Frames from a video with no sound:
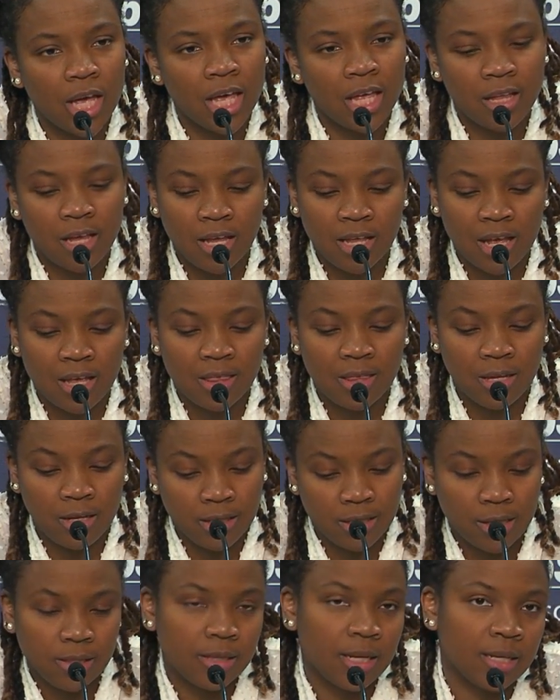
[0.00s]
And I
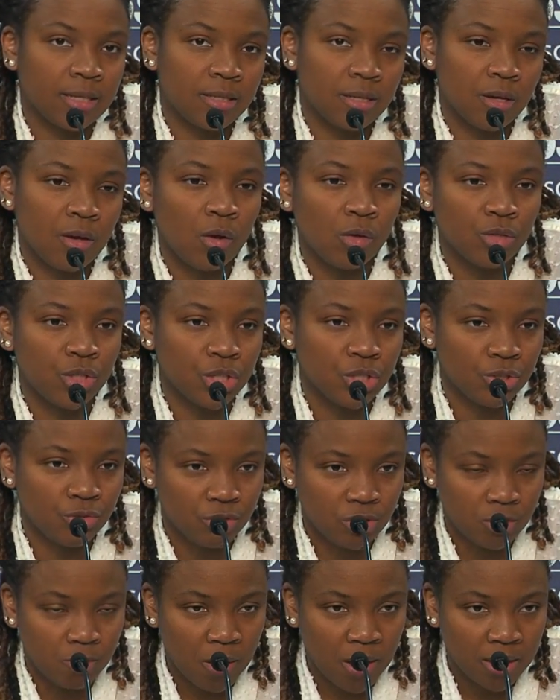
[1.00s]
think that that's the coach's
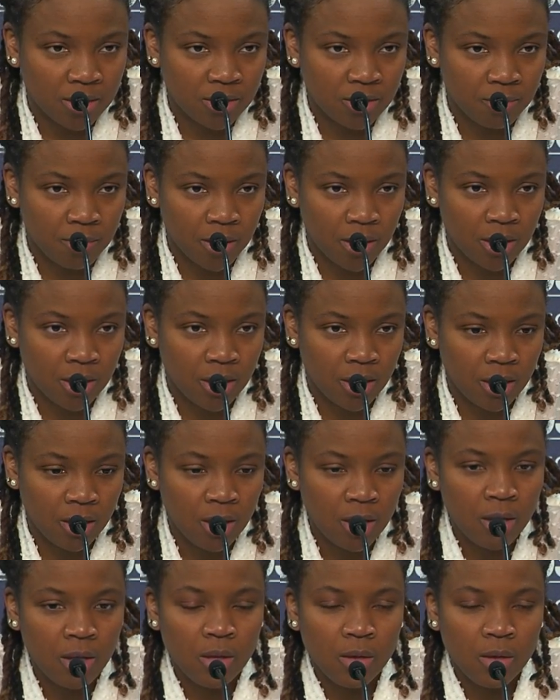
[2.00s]
responsibility